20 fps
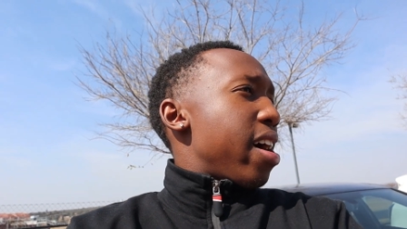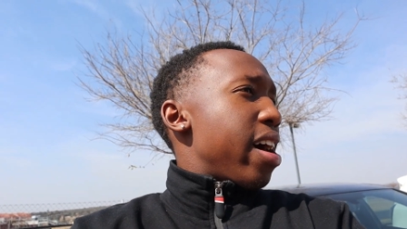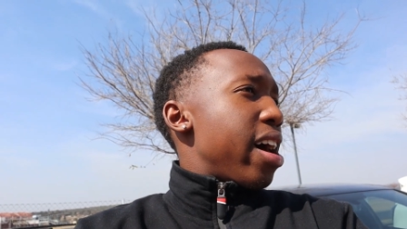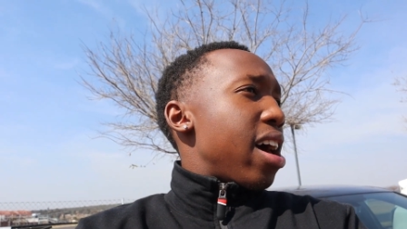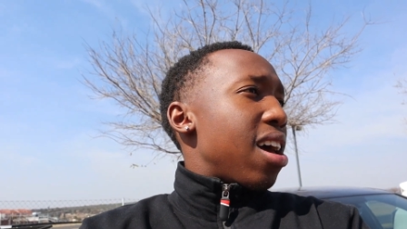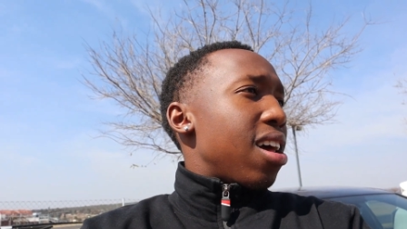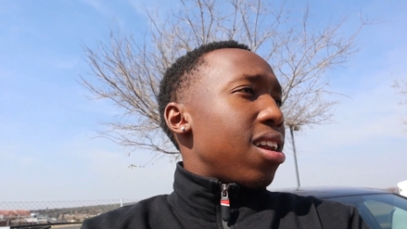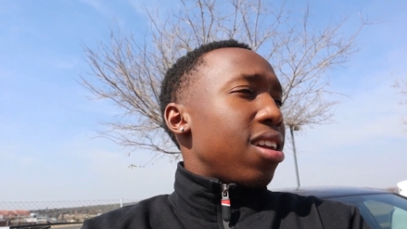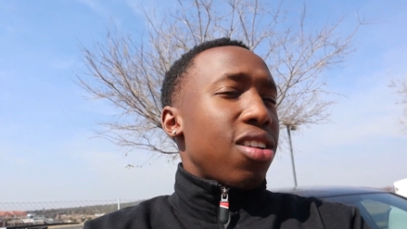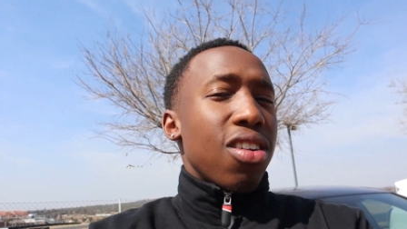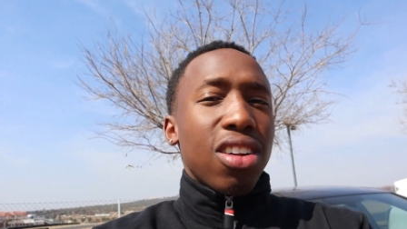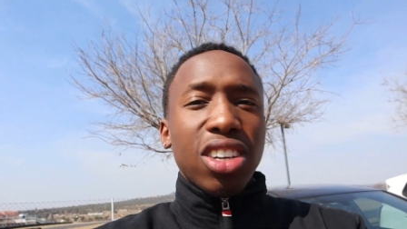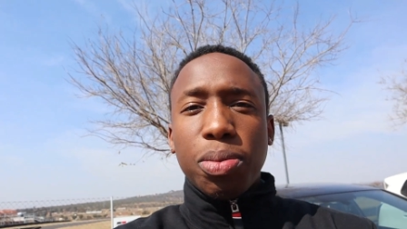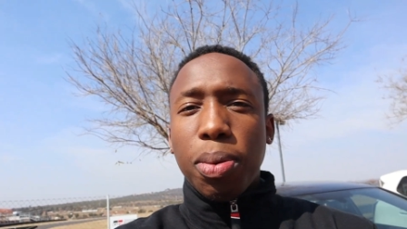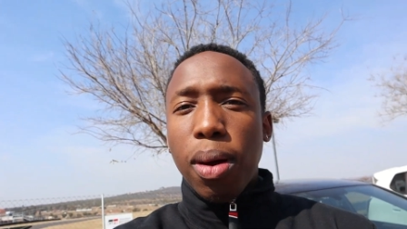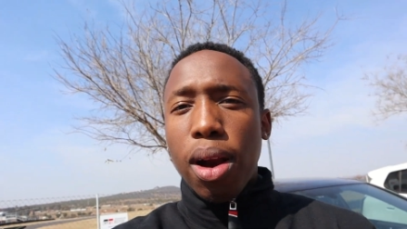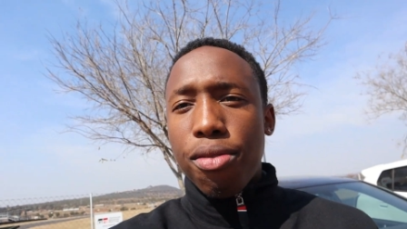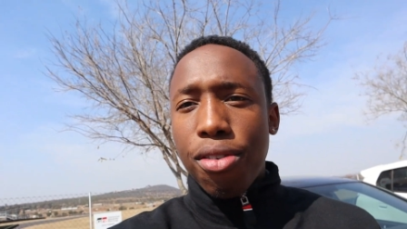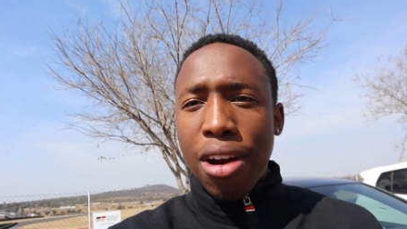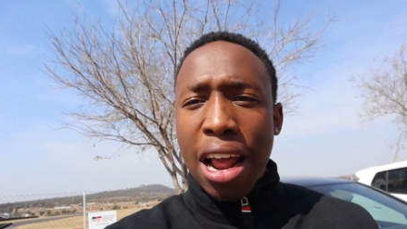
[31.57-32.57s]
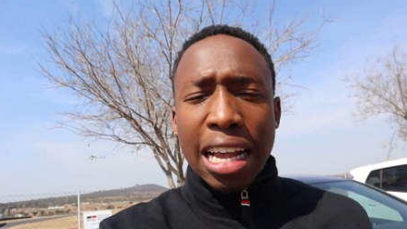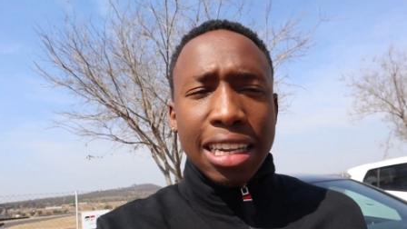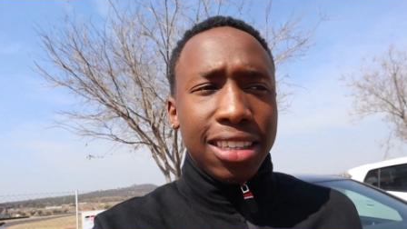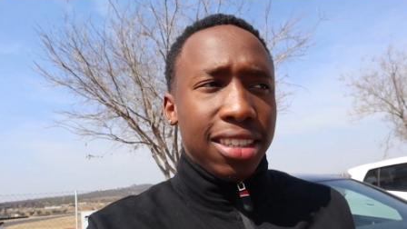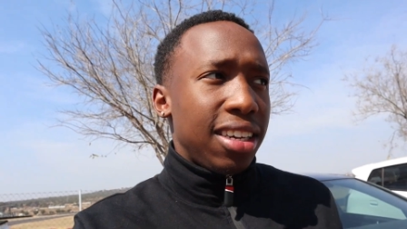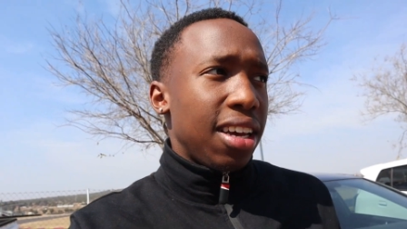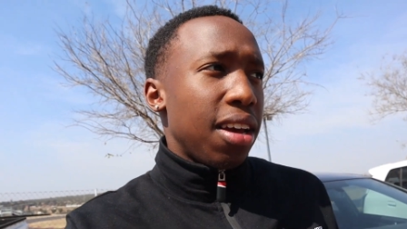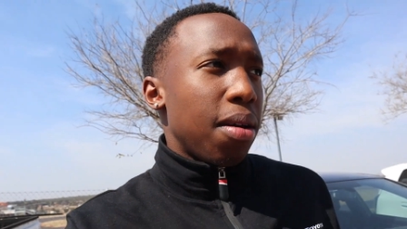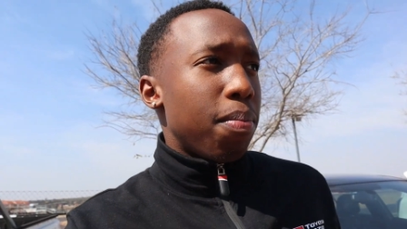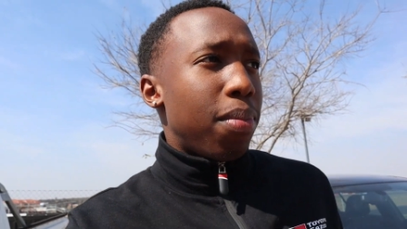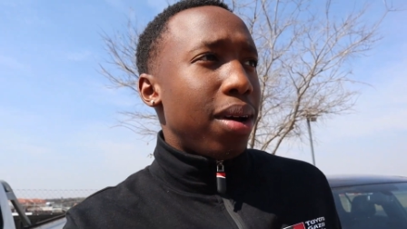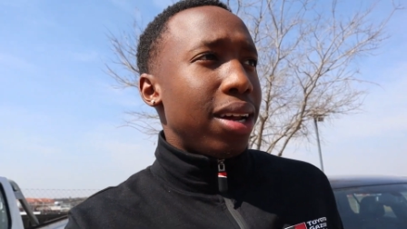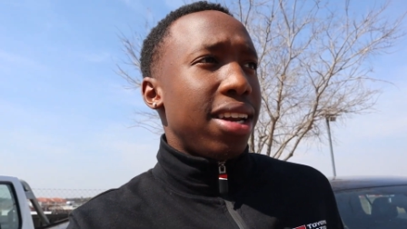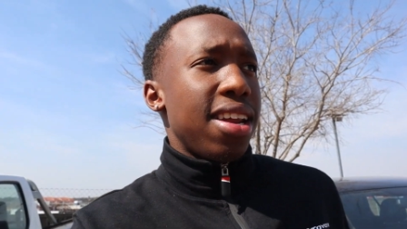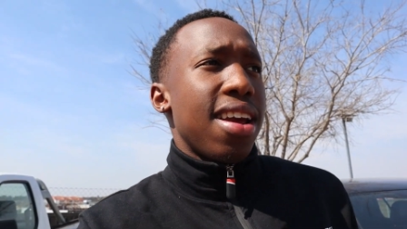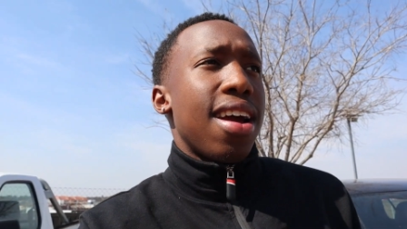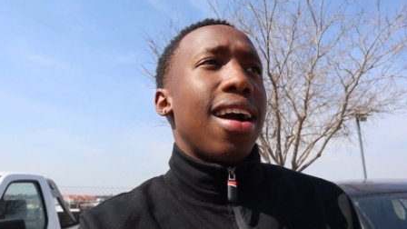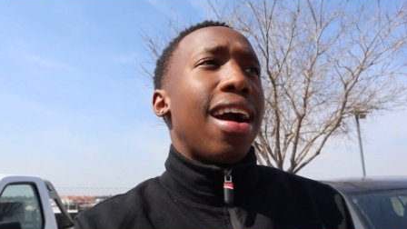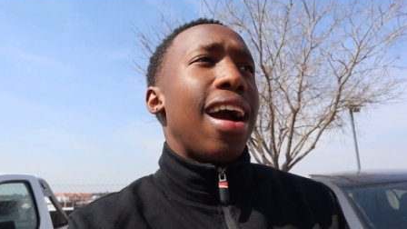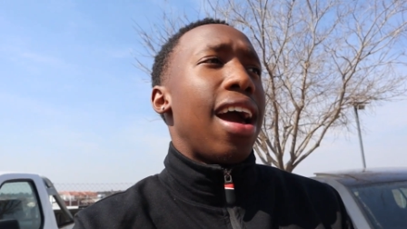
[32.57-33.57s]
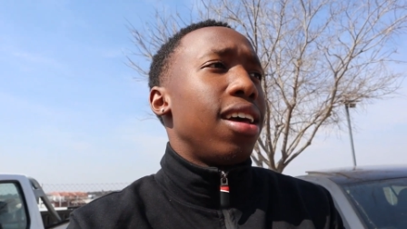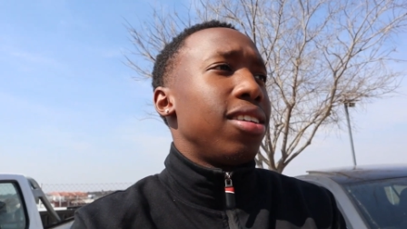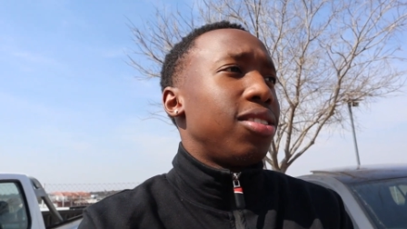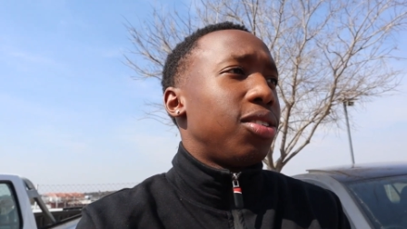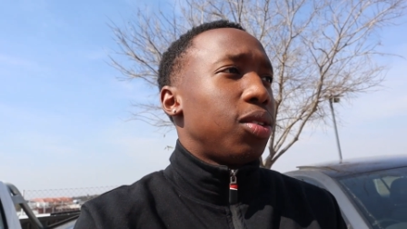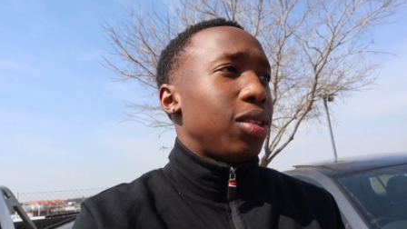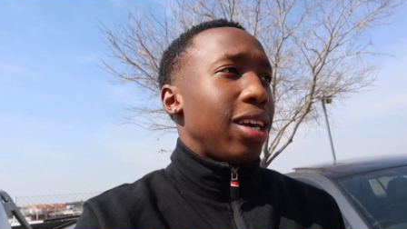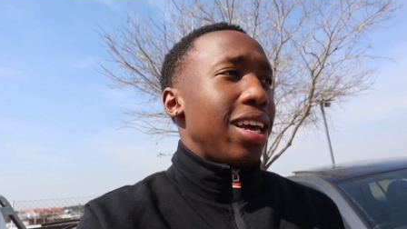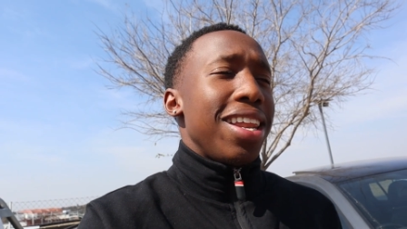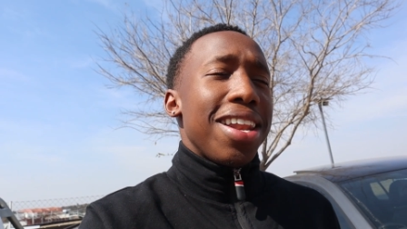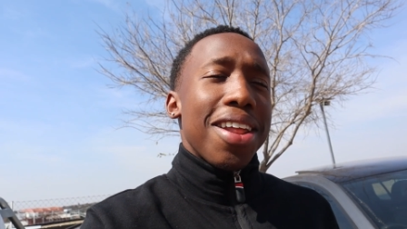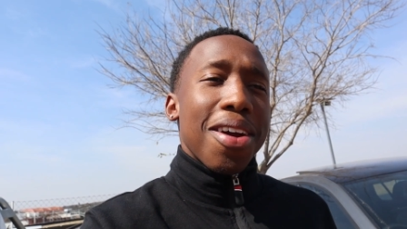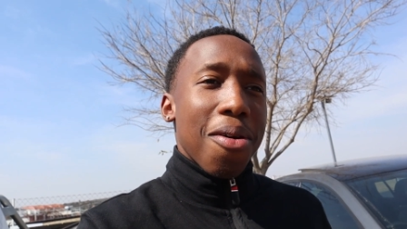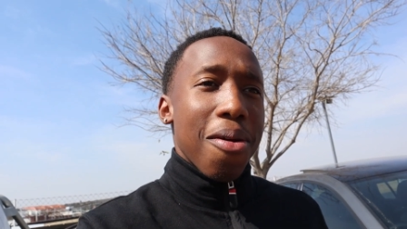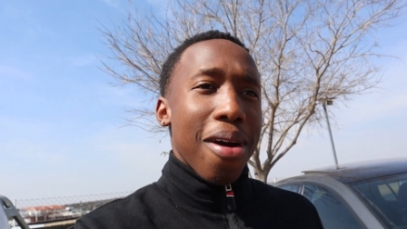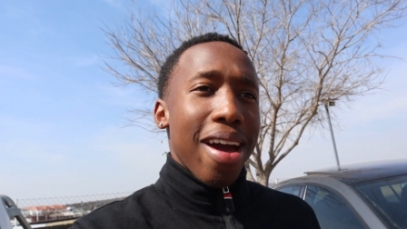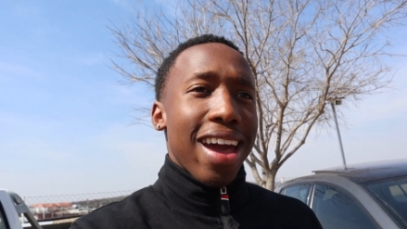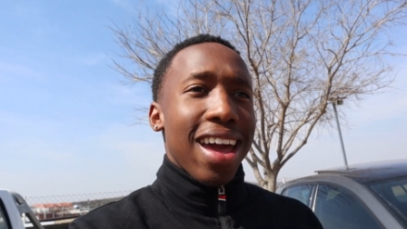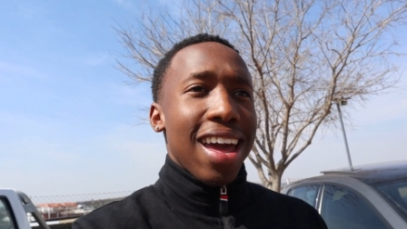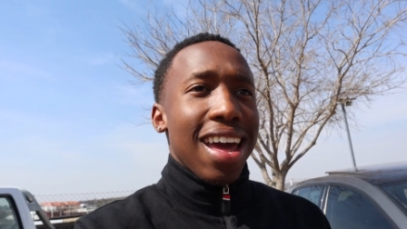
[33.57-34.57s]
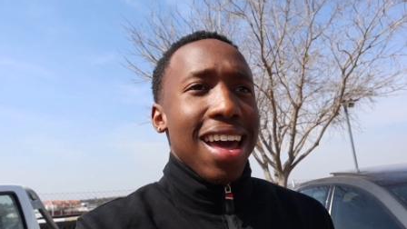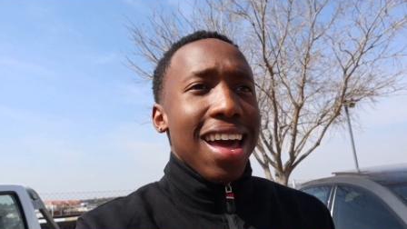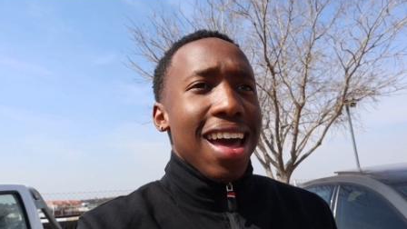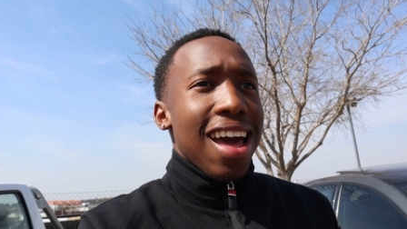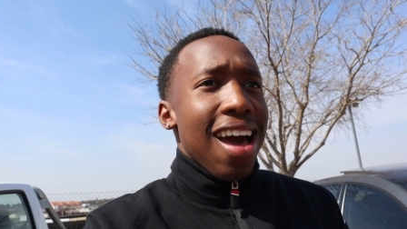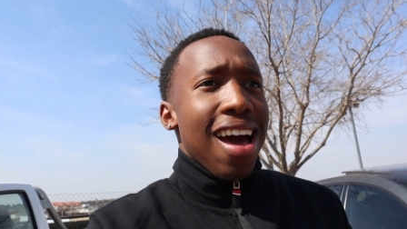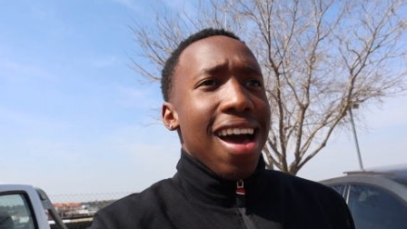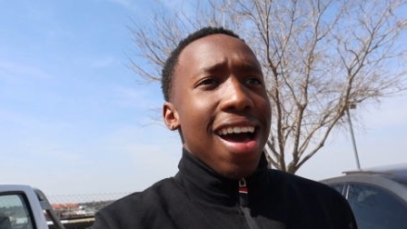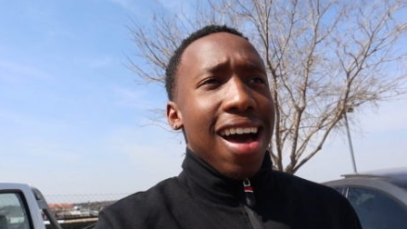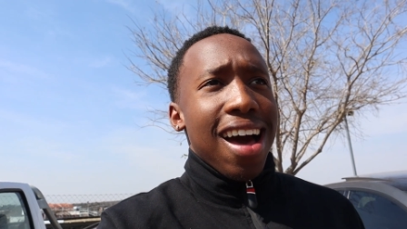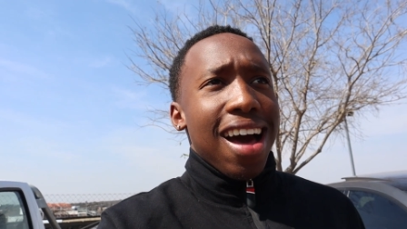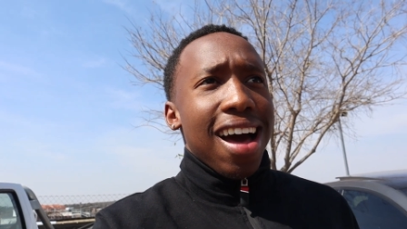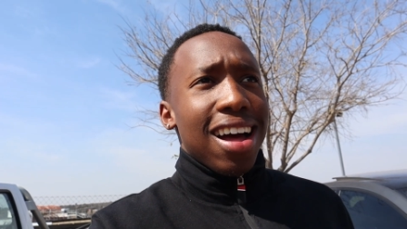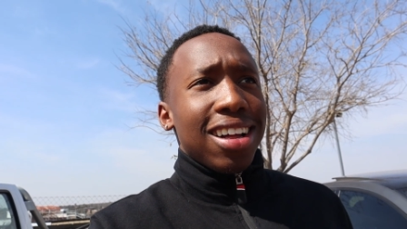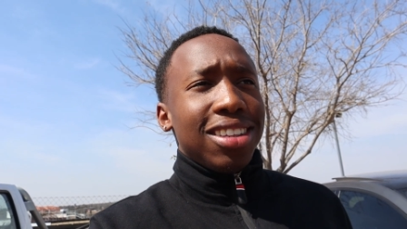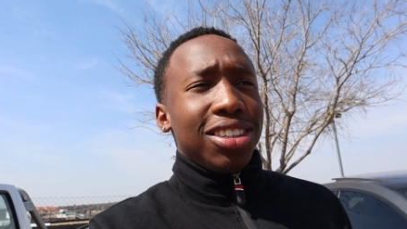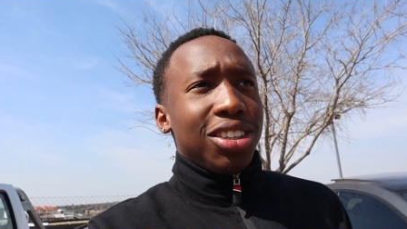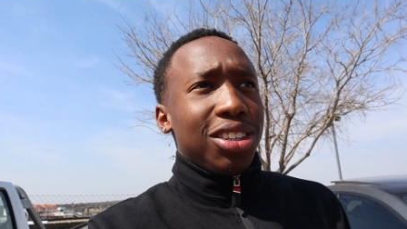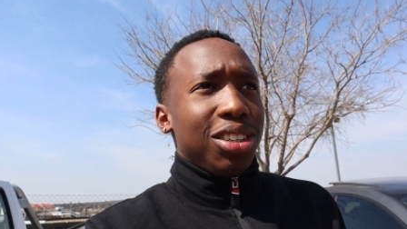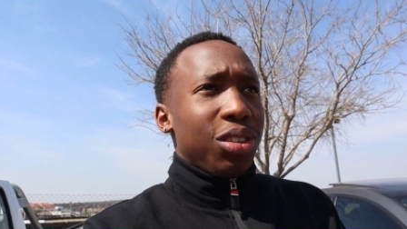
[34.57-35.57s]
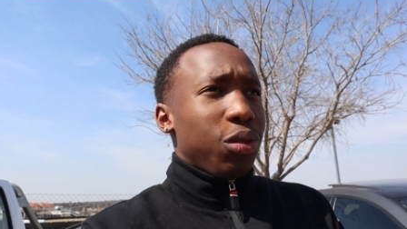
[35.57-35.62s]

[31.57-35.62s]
and it was for racing but yeah guys, anyway, uh,